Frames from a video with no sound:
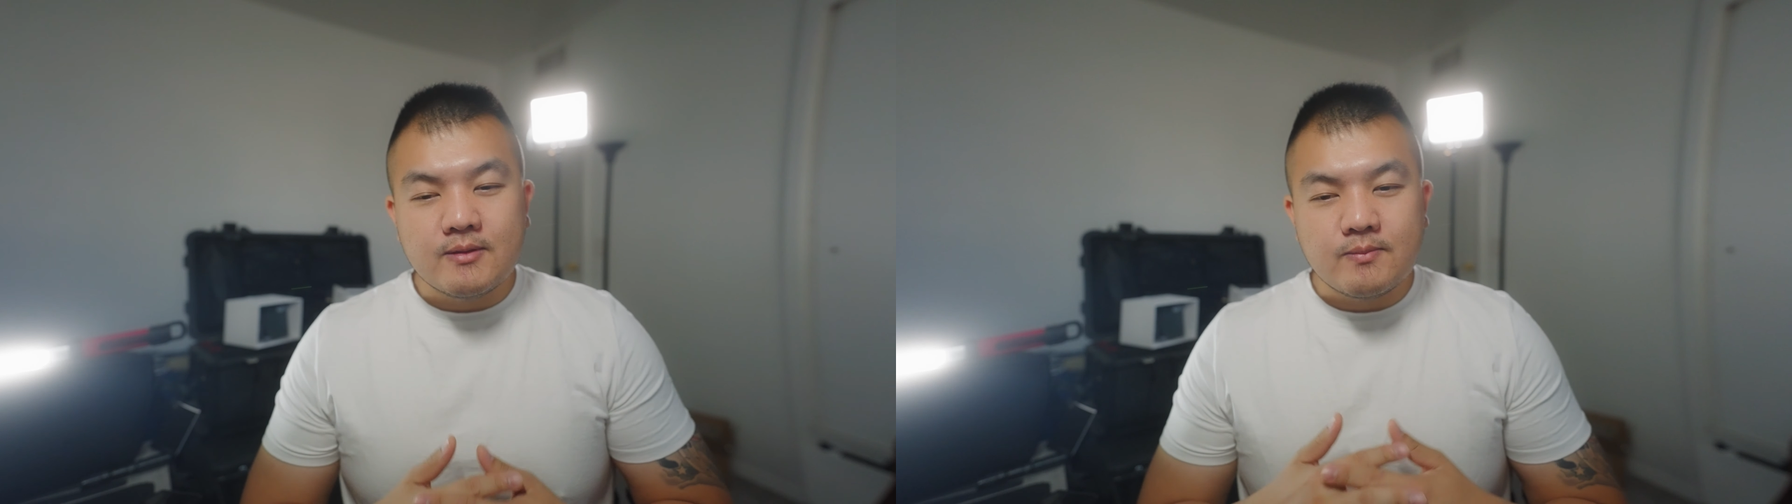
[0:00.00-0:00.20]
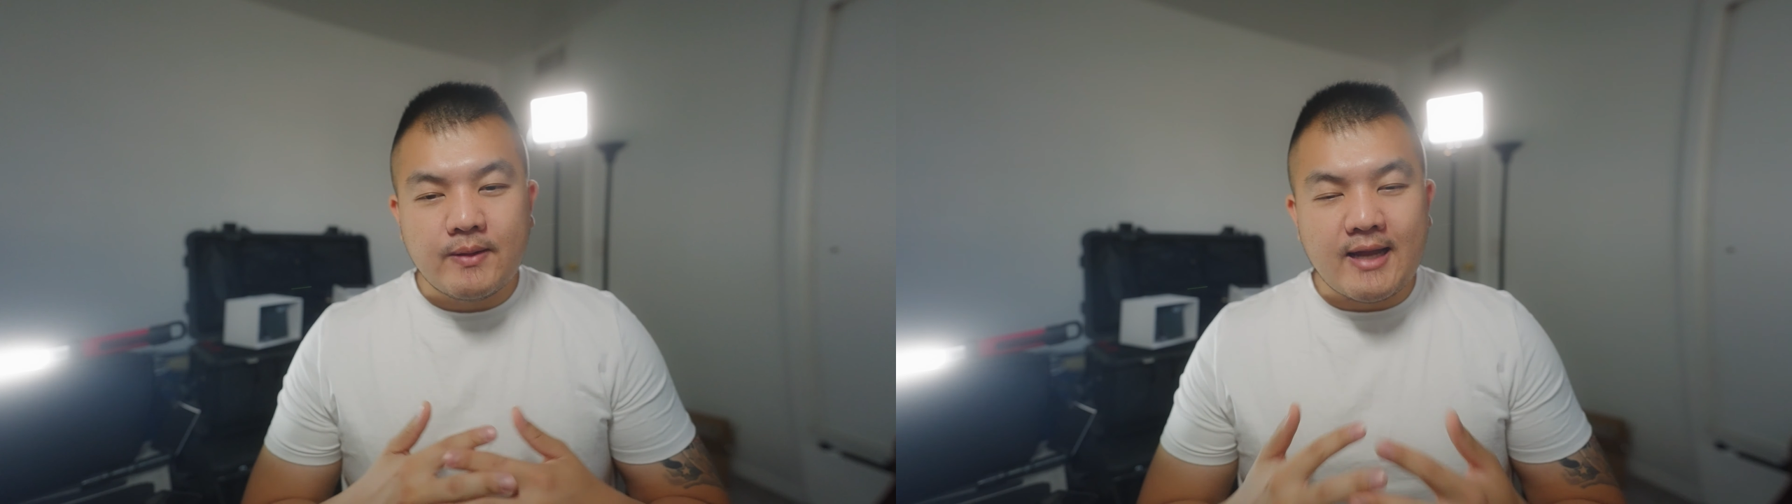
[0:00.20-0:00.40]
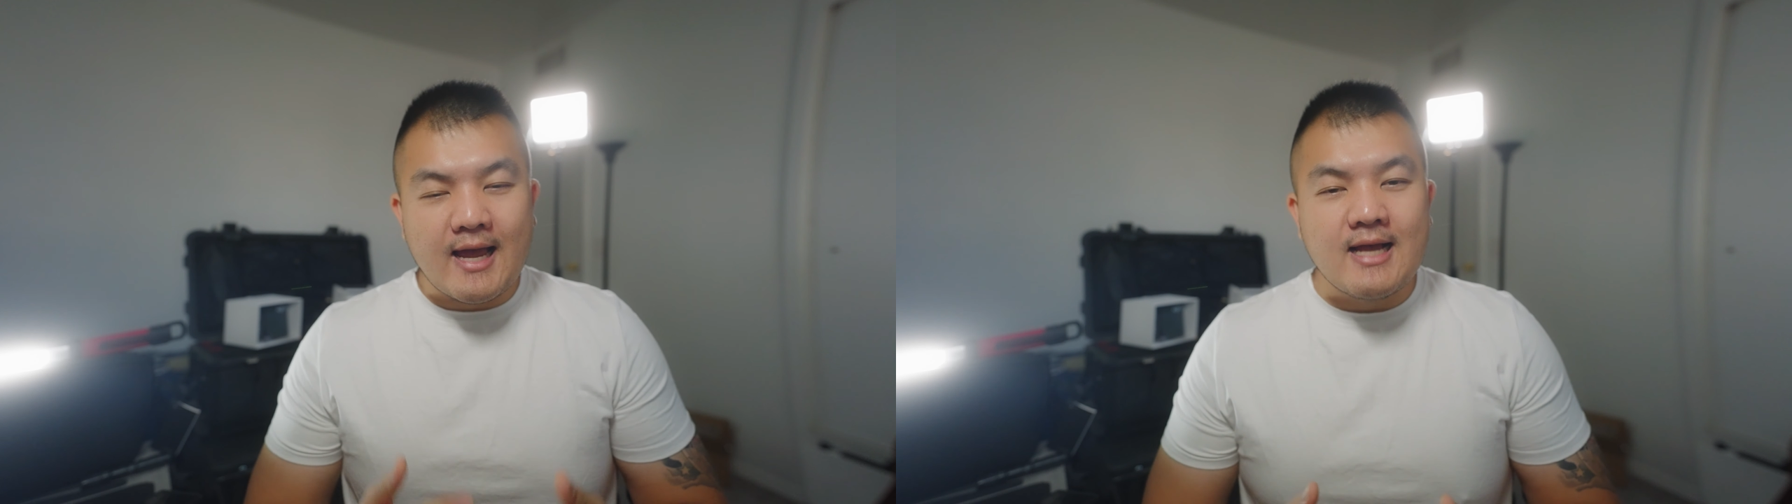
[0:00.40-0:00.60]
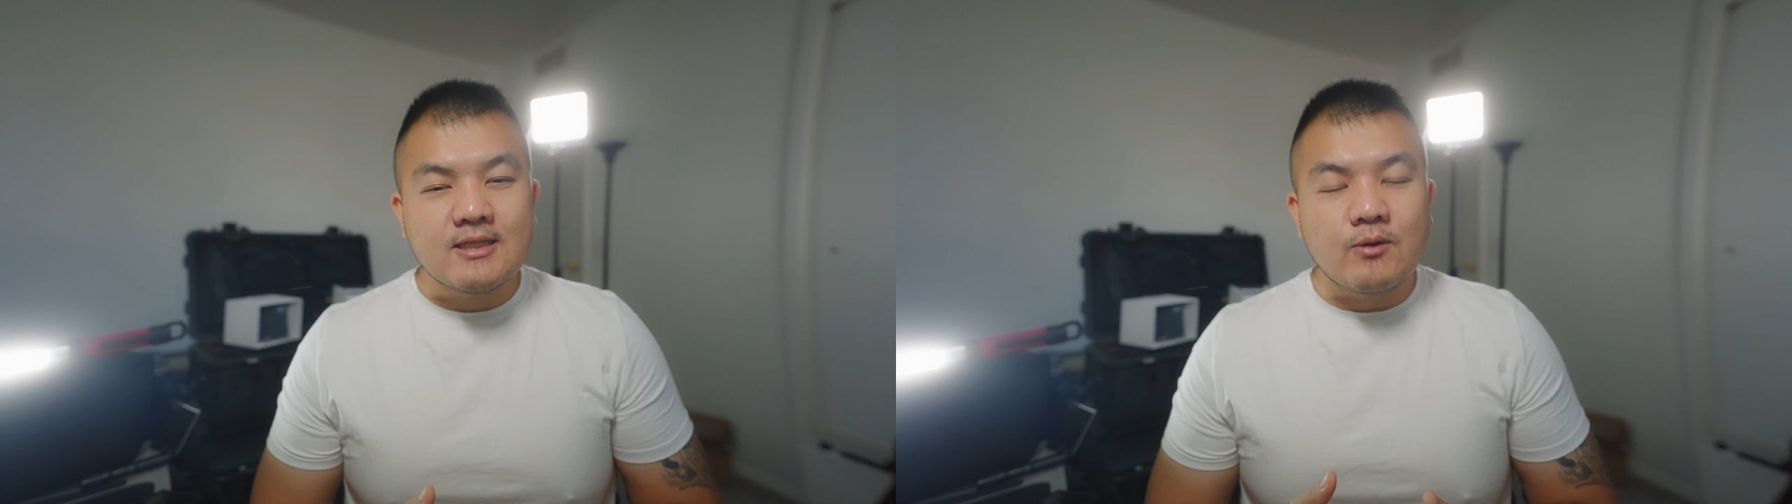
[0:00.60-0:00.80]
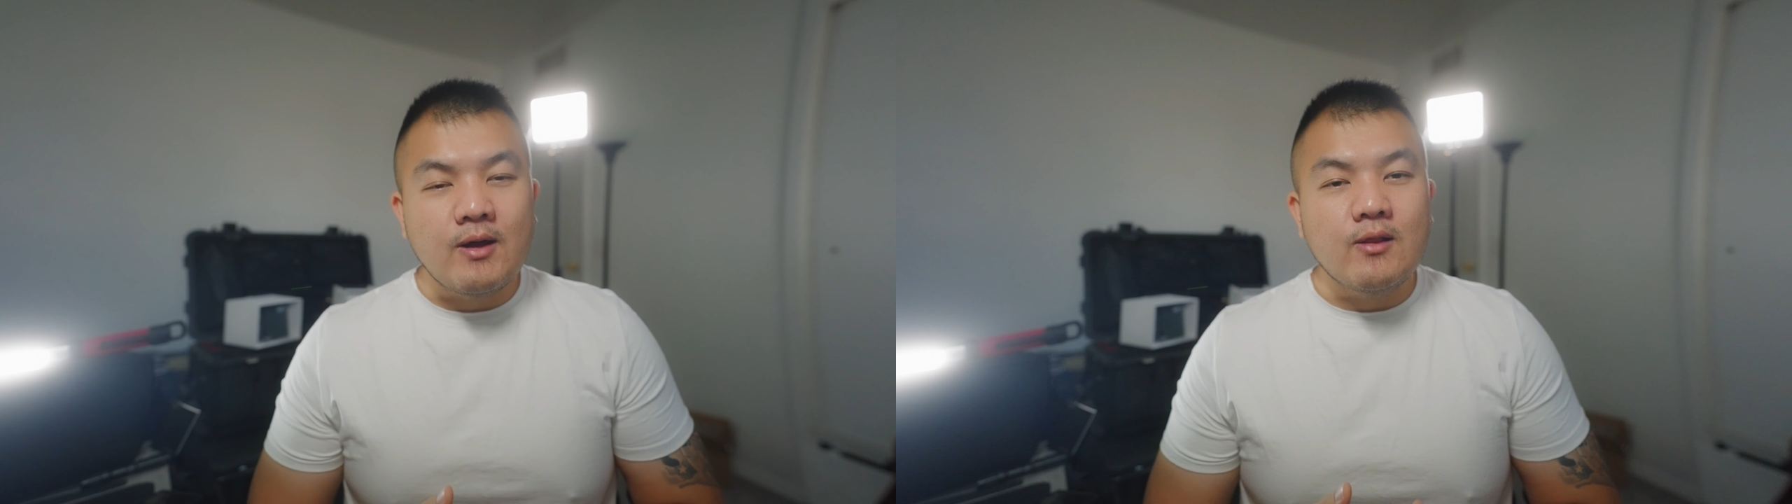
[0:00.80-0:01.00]
been asked
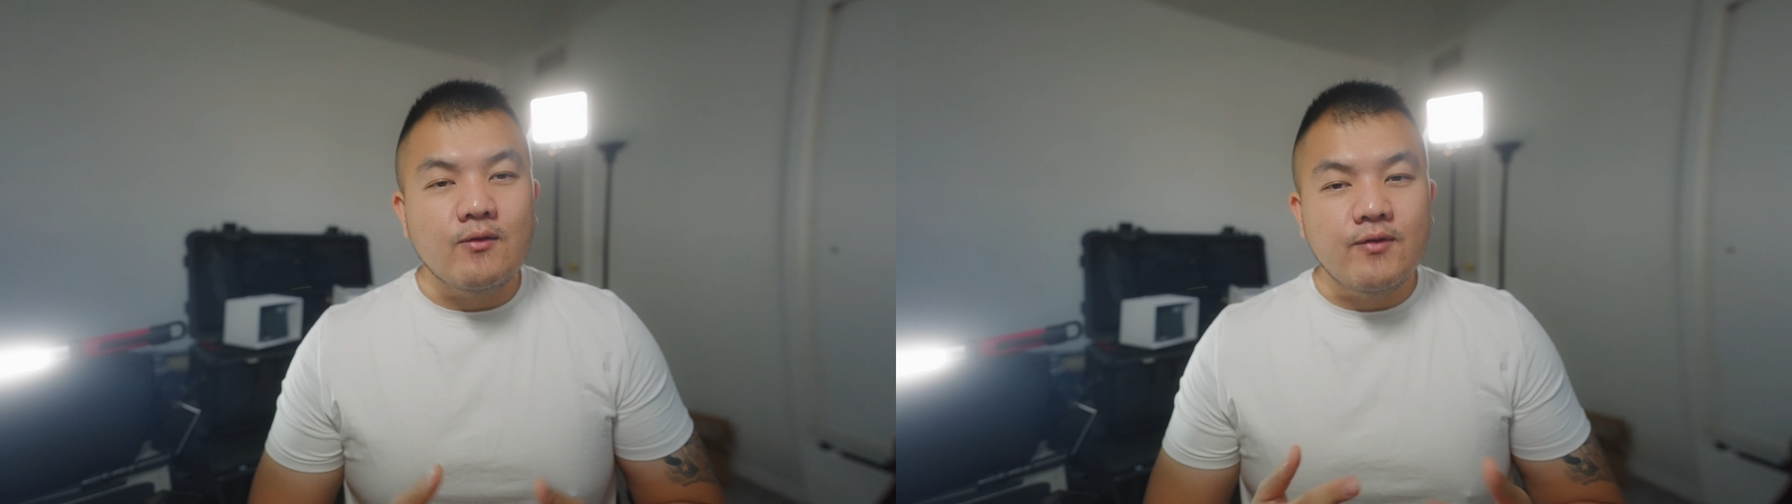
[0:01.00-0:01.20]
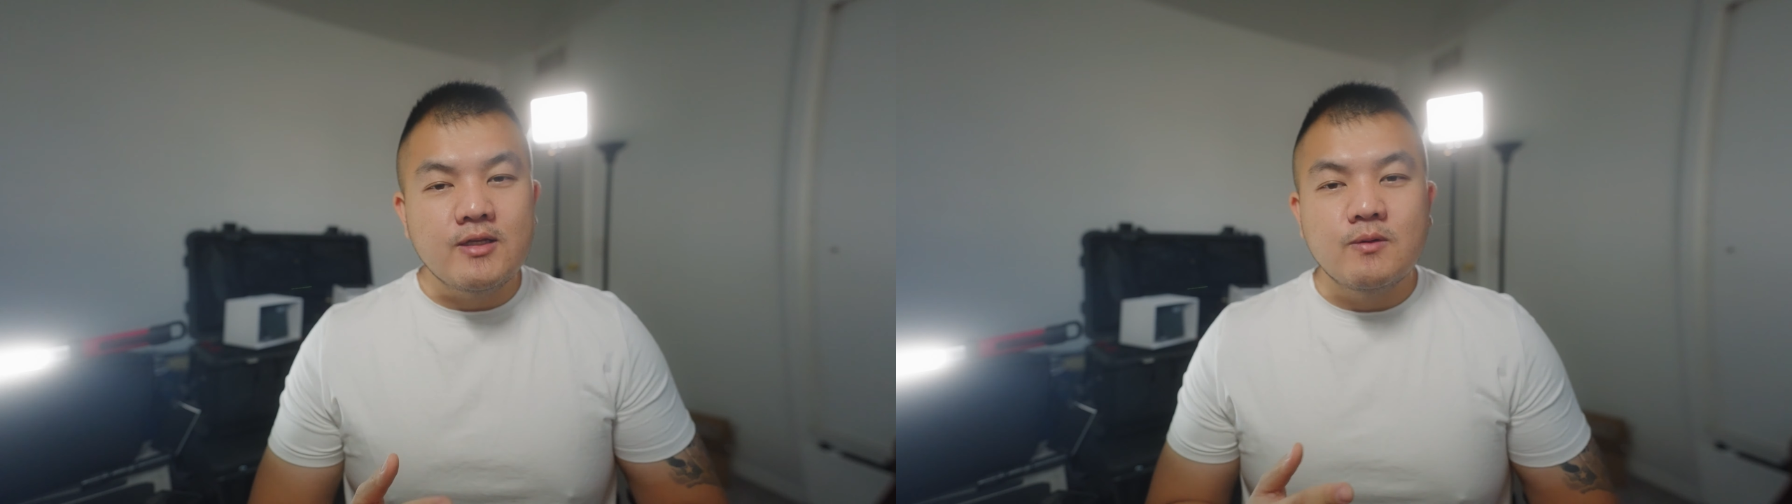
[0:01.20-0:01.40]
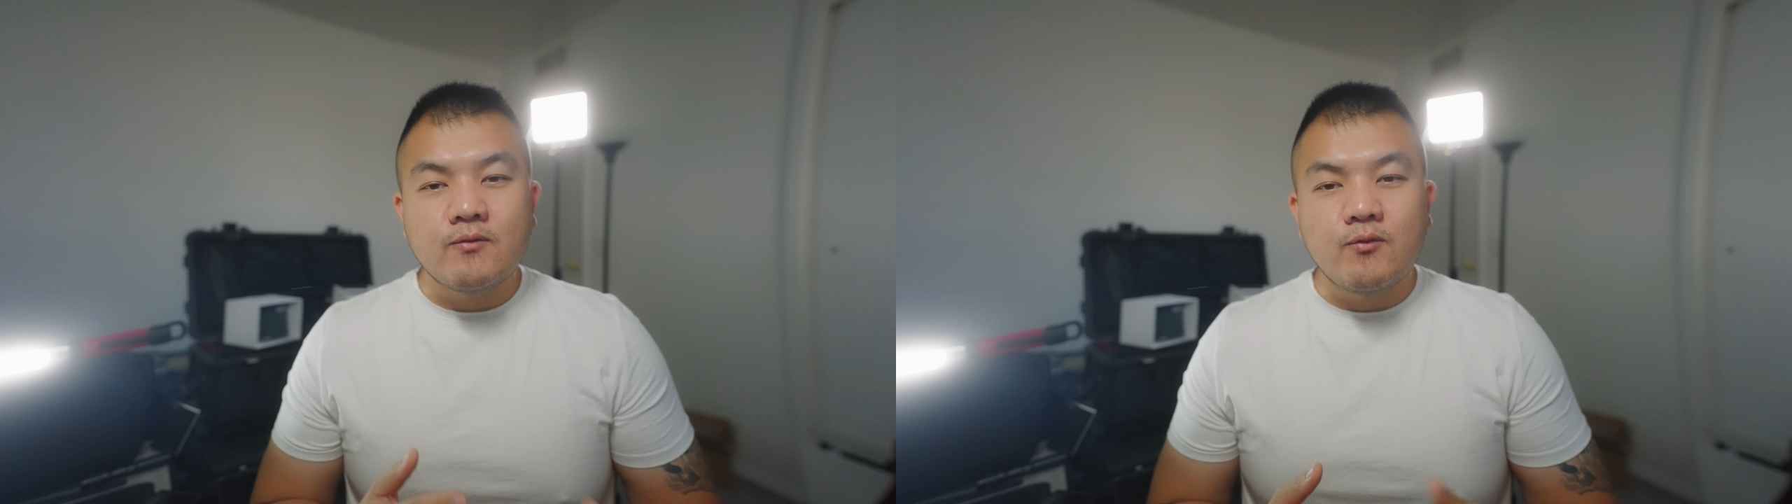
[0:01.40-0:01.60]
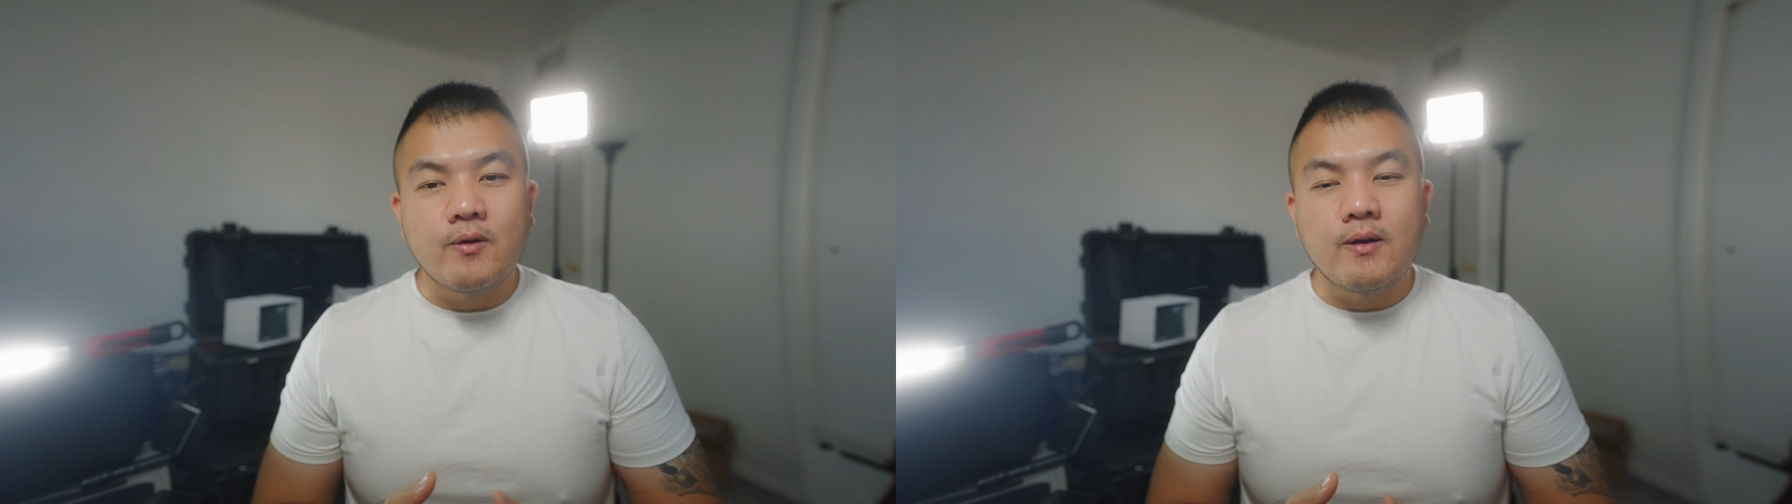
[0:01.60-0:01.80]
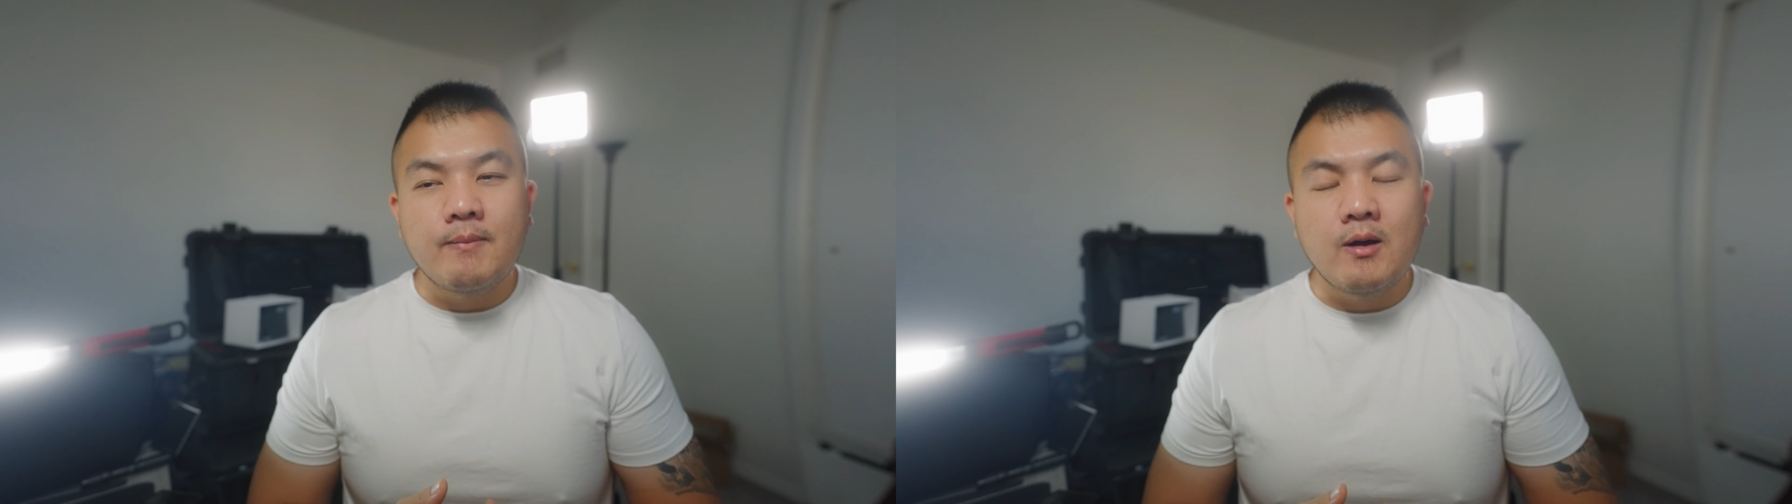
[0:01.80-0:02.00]
around the Facebook
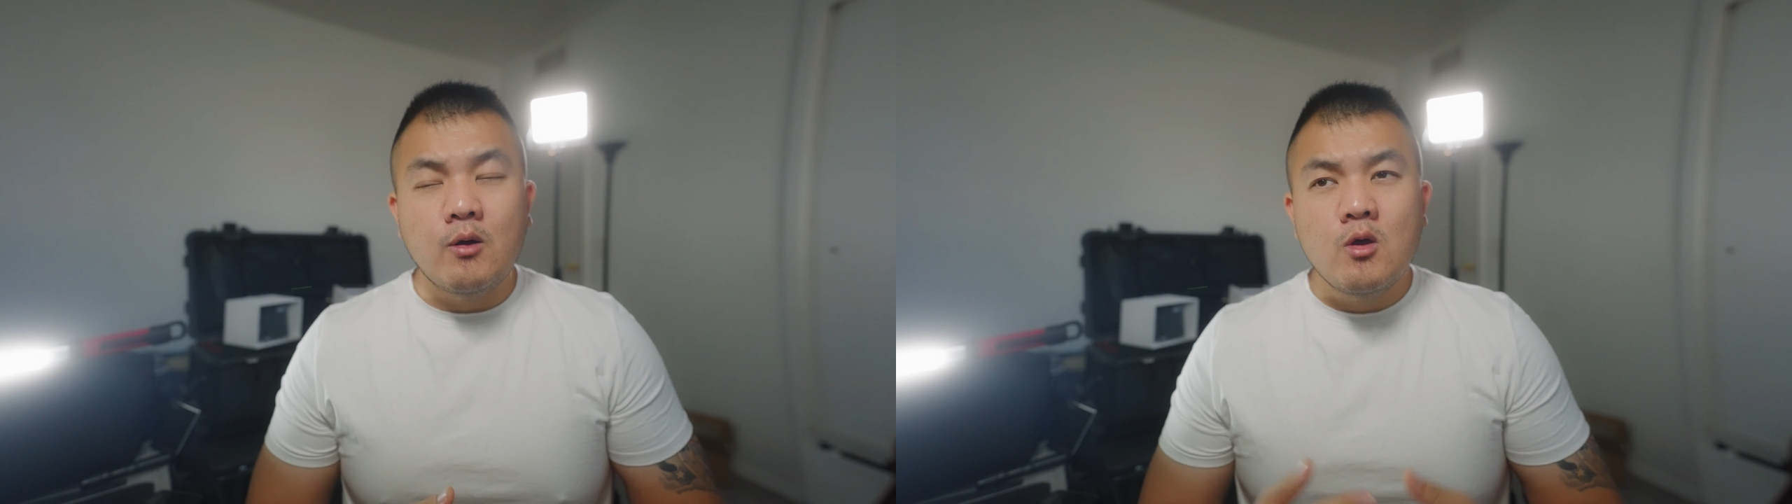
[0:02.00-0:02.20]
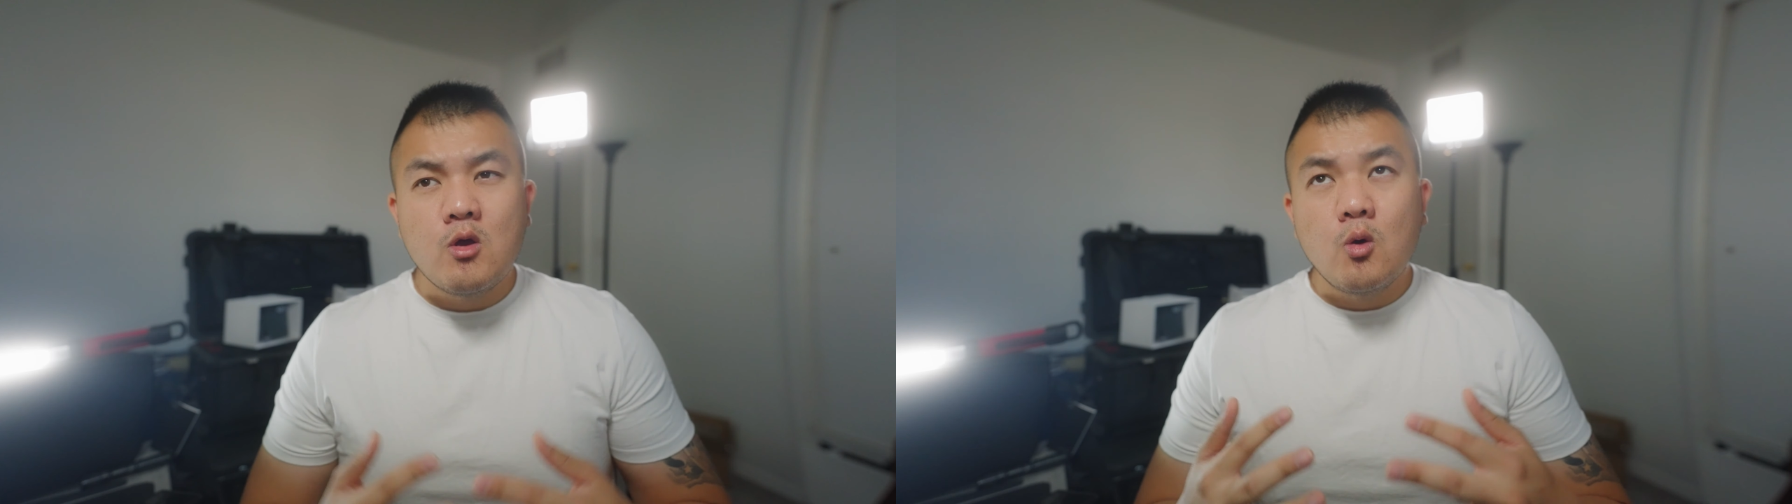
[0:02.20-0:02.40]
forum about